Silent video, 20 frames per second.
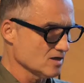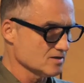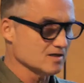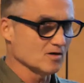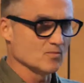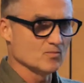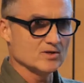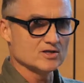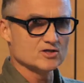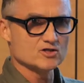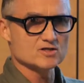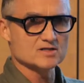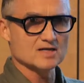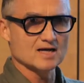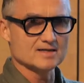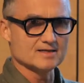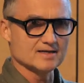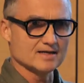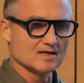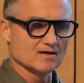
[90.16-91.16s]
saw some pictures
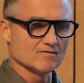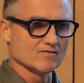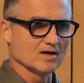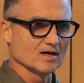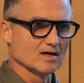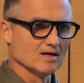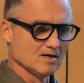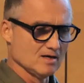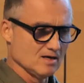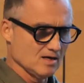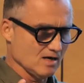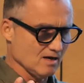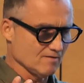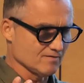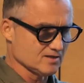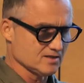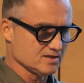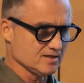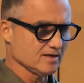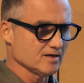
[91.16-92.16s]
I did of a,
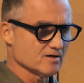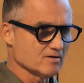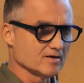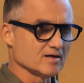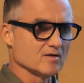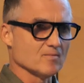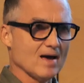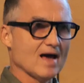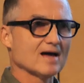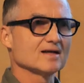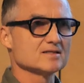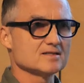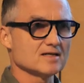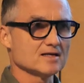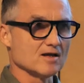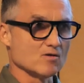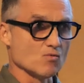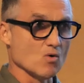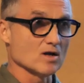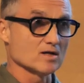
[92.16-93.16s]
of a singer in a
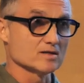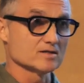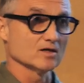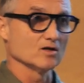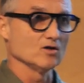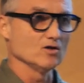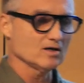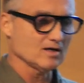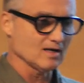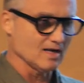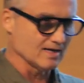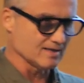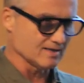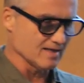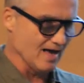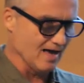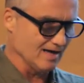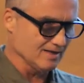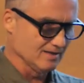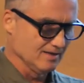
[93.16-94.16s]
magazine and wanted to look like
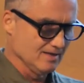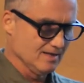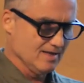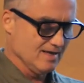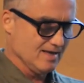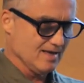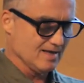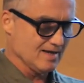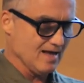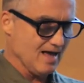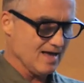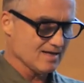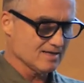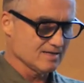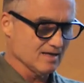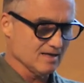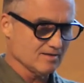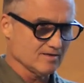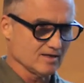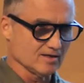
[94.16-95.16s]
that. And I had
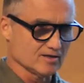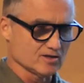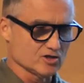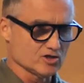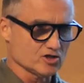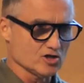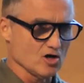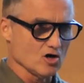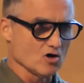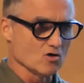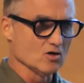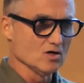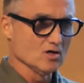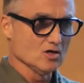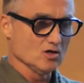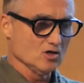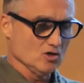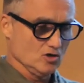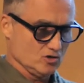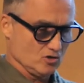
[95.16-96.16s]
nothing to show.
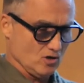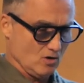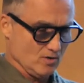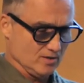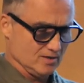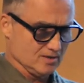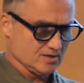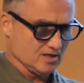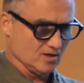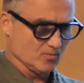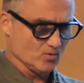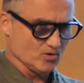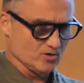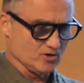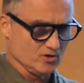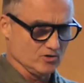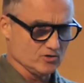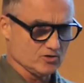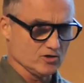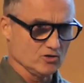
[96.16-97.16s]
So I went to see a
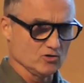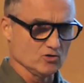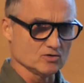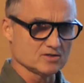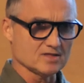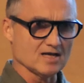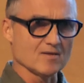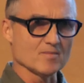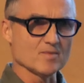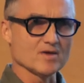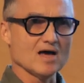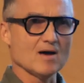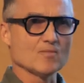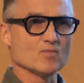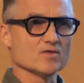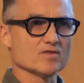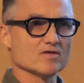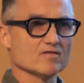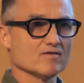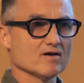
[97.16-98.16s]
producer who set me
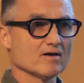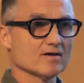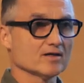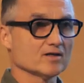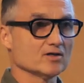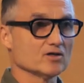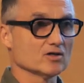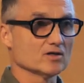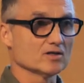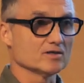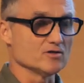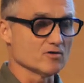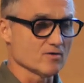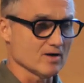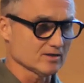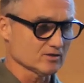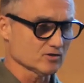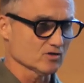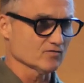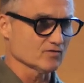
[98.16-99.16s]
up with a very good
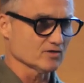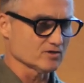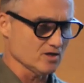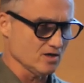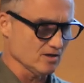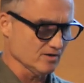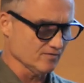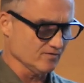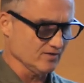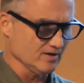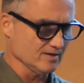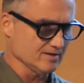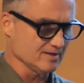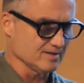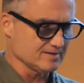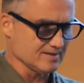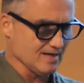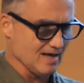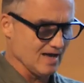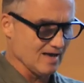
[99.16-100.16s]
director of photography at
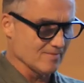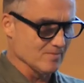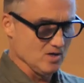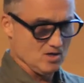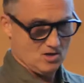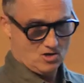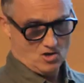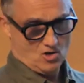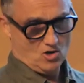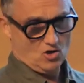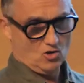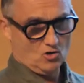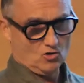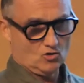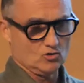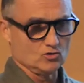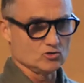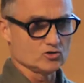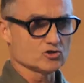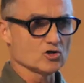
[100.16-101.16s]
the time,
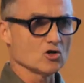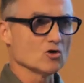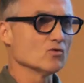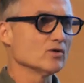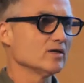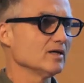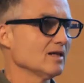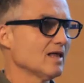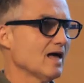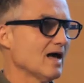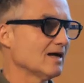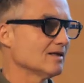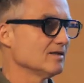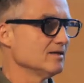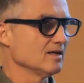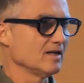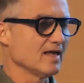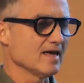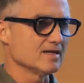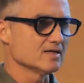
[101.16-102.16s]
whose showreel had
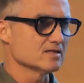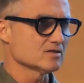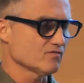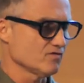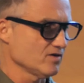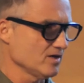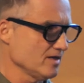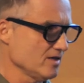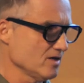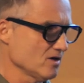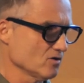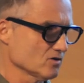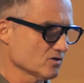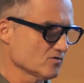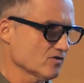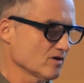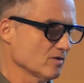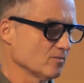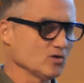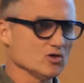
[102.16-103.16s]
the latest videos
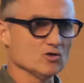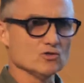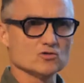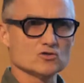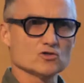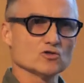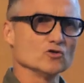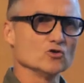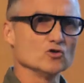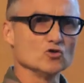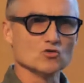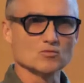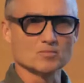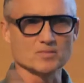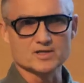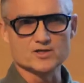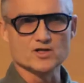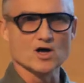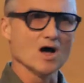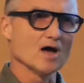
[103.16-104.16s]
from U2,
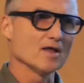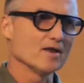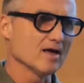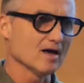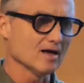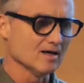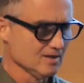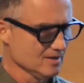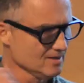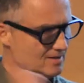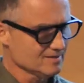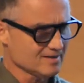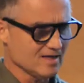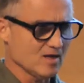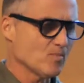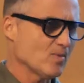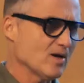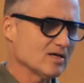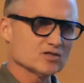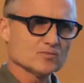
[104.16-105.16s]
Madonna,
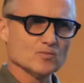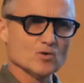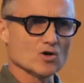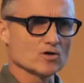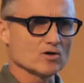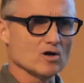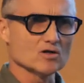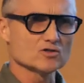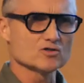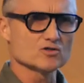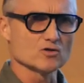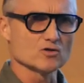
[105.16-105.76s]
Depeche Mode, all